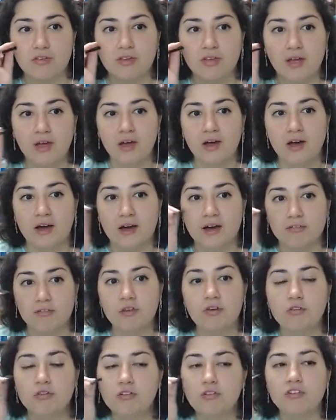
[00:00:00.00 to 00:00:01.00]
Of uh,
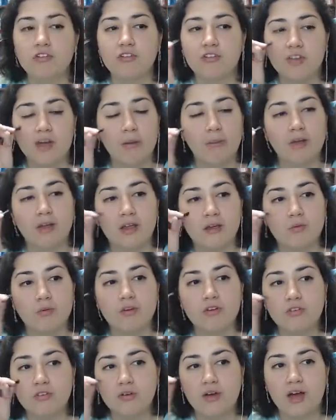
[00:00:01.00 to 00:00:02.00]
those of you just coming in, we
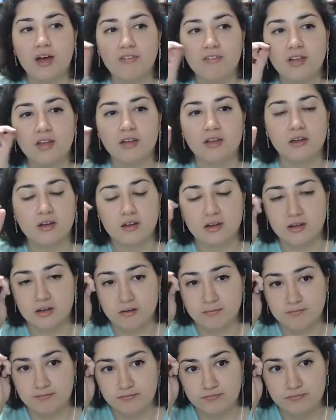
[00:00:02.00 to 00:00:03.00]
do have like
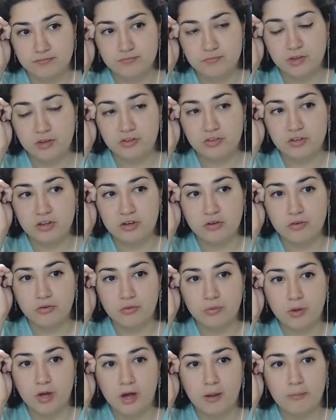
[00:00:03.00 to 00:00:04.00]
a skill
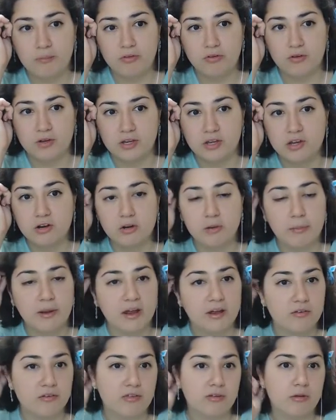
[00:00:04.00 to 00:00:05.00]
swap, so the Kyurem
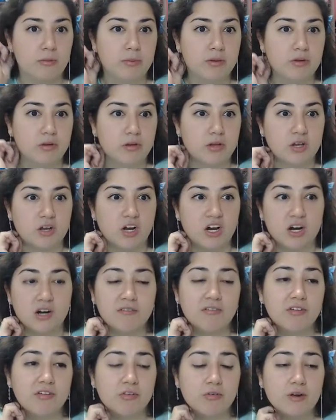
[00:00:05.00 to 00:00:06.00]
has the ability
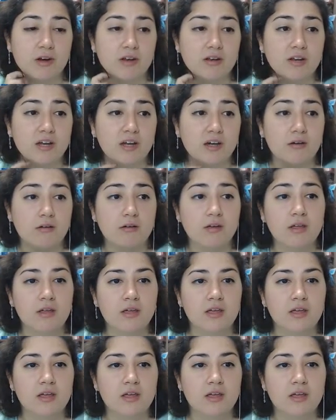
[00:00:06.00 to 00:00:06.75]
Harvest right now,